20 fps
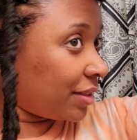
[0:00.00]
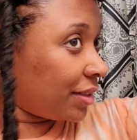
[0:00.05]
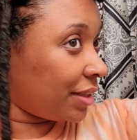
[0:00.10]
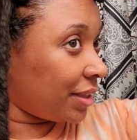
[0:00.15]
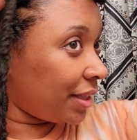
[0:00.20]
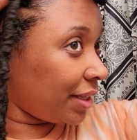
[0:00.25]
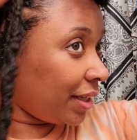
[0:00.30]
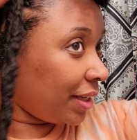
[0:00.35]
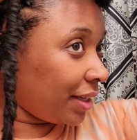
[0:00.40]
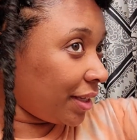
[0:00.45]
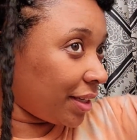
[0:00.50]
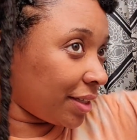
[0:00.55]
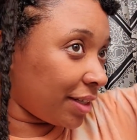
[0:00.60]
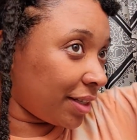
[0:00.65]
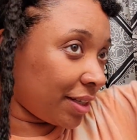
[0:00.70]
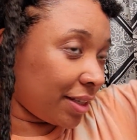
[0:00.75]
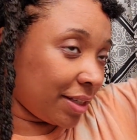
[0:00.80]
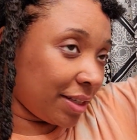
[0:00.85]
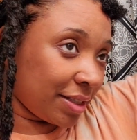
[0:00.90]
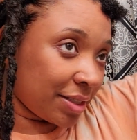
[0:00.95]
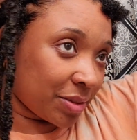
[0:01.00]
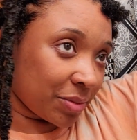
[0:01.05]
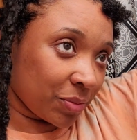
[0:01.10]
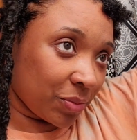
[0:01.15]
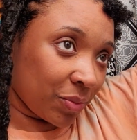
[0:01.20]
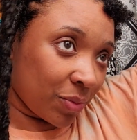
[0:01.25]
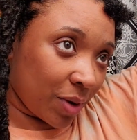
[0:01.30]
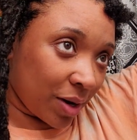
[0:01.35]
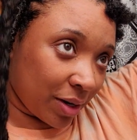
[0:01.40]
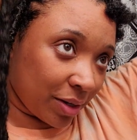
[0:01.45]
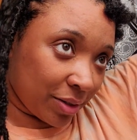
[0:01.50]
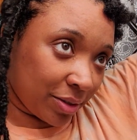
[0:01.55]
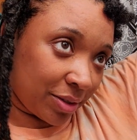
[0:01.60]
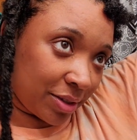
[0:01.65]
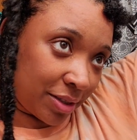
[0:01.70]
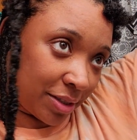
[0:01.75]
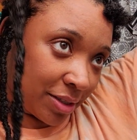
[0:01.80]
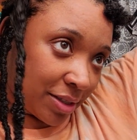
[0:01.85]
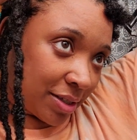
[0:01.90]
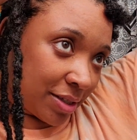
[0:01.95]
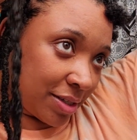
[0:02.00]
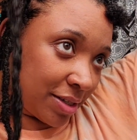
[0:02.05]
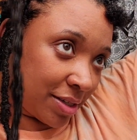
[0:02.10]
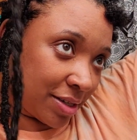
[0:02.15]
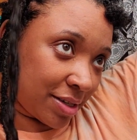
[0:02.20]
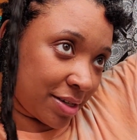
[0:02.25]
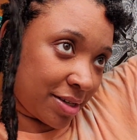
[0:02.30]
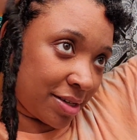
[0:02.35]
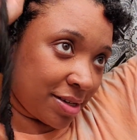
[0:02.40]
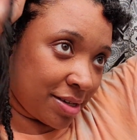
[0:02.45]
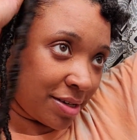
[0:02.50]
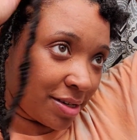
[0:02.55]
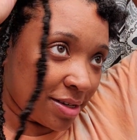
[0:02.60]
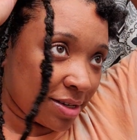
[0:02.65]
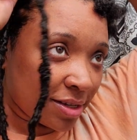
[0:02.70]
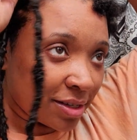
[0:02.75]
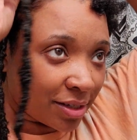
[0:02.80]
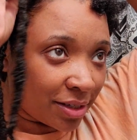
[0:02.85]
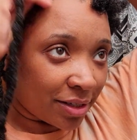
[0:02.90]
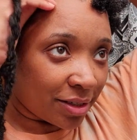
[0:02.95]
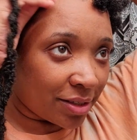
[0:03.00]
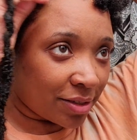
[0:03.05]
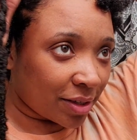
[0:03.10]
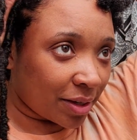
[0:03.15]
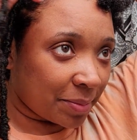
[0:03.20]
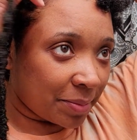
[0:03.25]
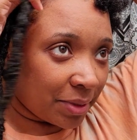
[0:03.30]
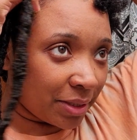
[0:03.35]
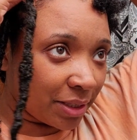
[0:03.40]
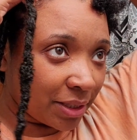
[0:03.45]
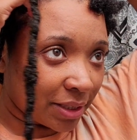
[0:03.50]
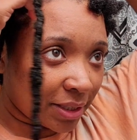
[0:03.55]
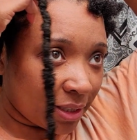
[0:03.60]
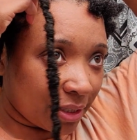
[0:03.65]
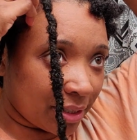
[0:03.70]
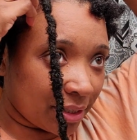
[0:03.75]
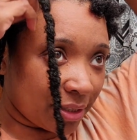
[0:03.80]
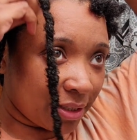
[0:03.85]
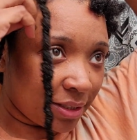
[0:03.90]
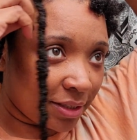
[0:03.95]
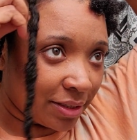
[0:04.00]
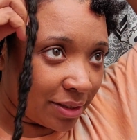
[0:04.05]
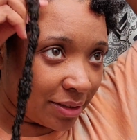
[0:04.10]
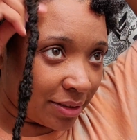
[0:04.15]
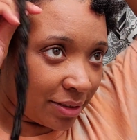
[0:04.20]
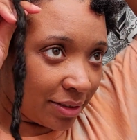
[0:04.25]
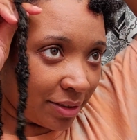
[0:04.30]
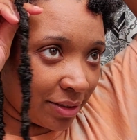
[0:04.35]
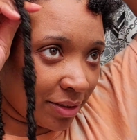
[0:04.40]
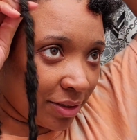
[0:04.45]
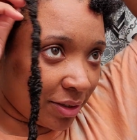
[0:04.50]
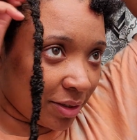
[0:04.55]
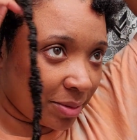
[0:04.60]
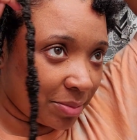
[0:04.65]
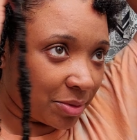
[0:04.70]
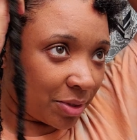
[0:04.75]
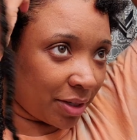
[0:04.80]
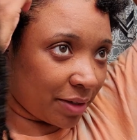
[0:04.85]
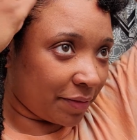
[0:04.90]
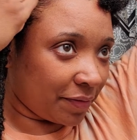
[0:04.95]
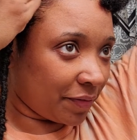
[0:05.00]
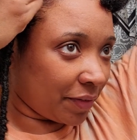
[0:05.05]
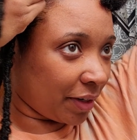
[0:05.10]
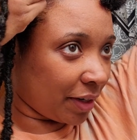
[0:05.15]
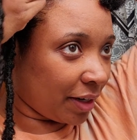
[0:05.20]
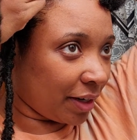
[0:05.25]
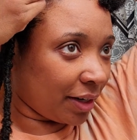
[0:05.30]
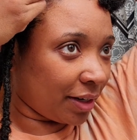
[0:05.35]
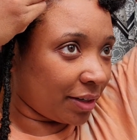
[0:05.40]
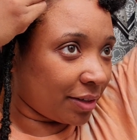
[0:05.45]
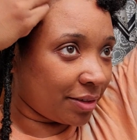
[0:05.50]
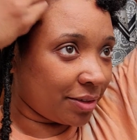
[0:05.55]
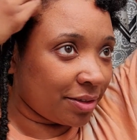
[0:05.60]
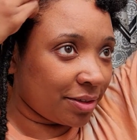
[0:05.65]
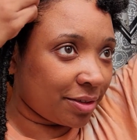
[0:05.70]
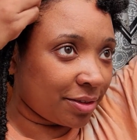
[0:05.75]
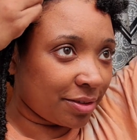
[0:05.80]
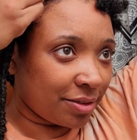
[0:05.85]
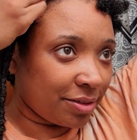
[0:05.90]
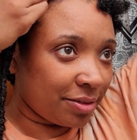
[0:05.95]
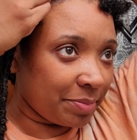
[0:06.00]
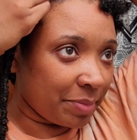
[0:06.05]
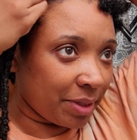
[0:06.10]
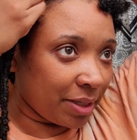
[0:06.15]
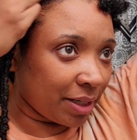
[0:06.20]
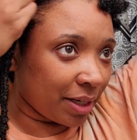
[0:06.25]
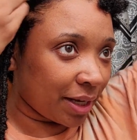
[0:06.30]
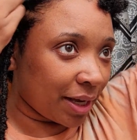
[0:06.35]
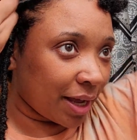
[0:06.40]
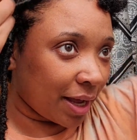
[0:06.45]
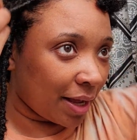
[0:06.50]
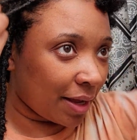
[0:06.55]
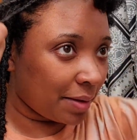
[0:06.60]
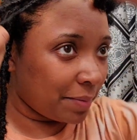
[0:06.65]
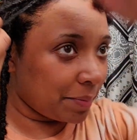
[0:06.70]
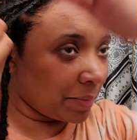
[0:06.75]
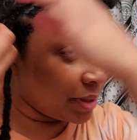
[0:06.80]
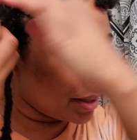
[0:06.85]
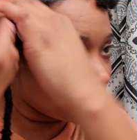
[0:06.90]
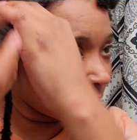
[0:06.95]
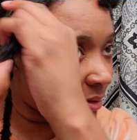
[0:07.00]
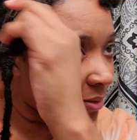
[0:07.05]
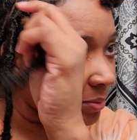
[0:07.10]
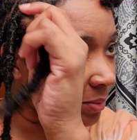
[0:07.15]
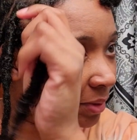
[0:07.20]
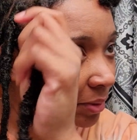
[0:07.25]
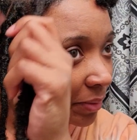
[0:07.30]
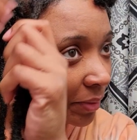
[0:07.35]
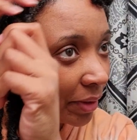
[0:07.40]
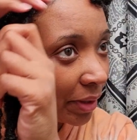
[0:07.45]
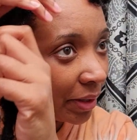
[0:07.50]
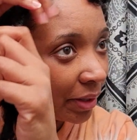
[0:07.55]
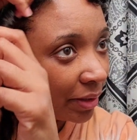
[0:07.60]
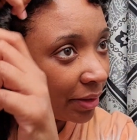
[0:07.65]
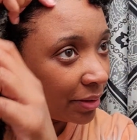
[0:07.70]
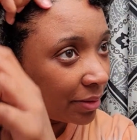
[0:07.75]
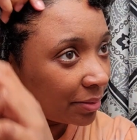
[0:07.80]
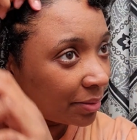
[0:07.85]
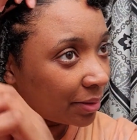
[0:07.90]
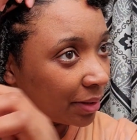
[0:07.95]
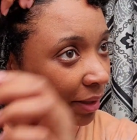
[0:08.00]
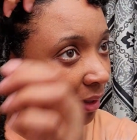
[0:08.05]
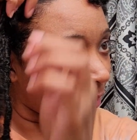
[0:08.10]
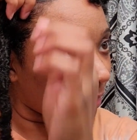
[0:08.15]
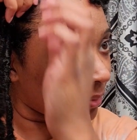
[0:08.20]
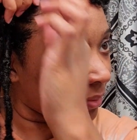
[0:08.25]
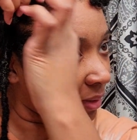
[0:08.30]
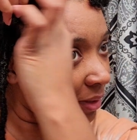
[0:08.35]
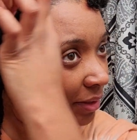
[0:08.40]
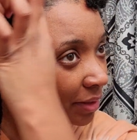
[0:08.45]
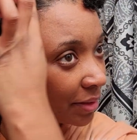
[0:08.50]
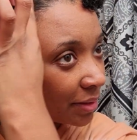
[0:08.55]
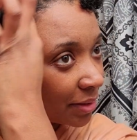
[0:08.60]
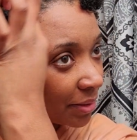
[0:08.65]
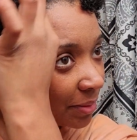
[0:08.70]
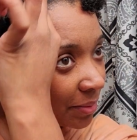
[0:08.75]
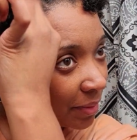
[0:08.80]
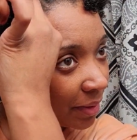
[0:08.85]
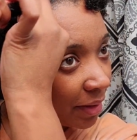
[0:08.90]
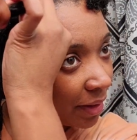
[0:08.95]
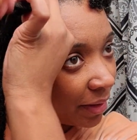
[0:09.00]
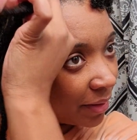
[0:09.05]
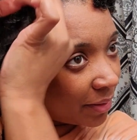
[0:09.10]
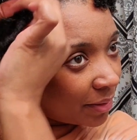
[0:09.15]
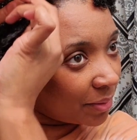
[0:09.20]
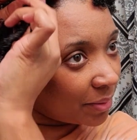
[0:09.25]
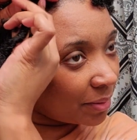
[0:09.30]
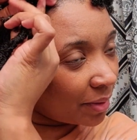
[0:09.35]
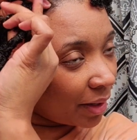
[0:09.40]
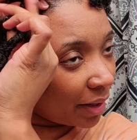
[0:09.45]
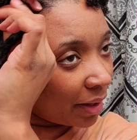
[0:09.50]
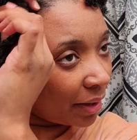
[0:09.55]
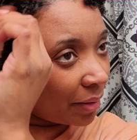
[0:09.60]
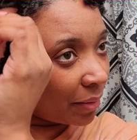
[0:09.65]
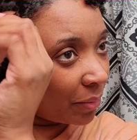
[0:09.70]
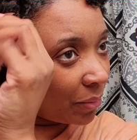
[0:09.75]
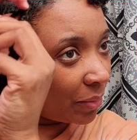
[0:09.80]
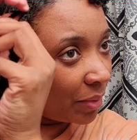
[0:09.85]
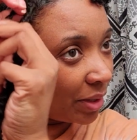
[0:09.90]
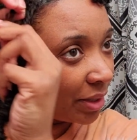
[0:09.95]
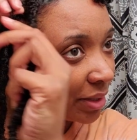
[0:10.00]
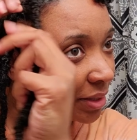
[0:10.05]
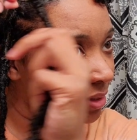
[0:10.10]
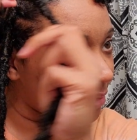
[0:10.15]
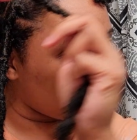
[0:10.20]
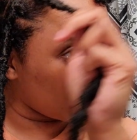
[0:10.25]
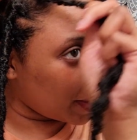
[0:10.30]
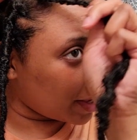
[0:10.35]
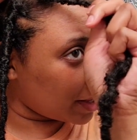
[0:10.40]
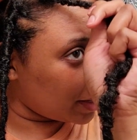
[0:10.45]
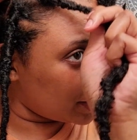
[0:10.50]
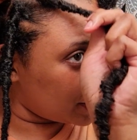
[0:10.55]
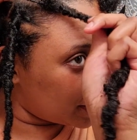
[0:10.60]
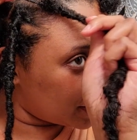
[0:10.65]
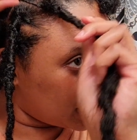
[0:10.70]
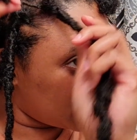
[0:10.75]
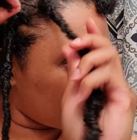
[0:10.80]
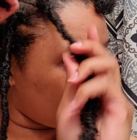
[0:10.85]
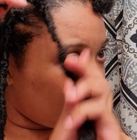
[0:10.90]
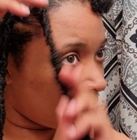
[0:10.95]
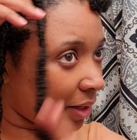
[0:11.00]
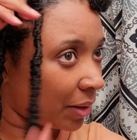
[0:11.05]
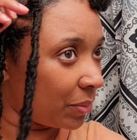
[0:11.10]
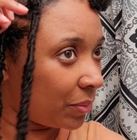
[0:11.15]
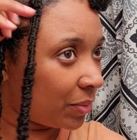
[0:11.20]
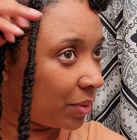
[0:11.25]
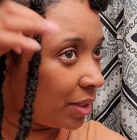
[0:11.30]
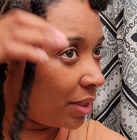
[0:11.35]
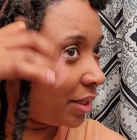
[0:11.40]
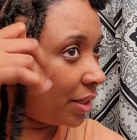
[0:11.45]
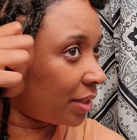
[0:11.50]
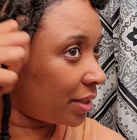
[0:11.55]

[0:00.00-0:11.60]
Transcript: Then it gets worse. So I'm looking, I'm trying to figure out, you be in the comments, you be reading, you like, what is going on? Like, what is Fallon saying? Like, what?